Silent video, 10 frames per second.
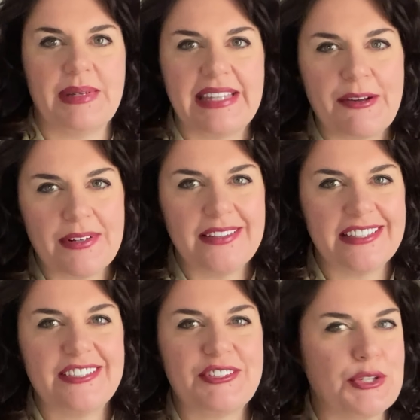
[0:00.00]
but they were a
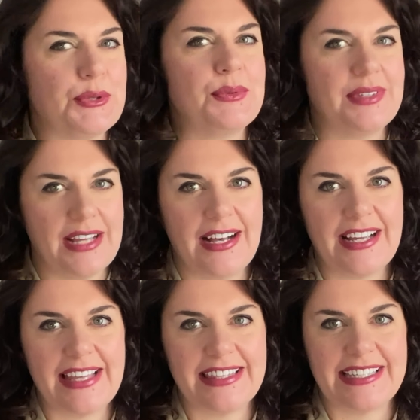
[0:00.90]
little too
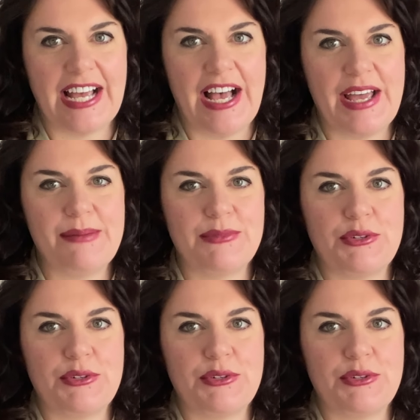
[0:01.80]
young at the time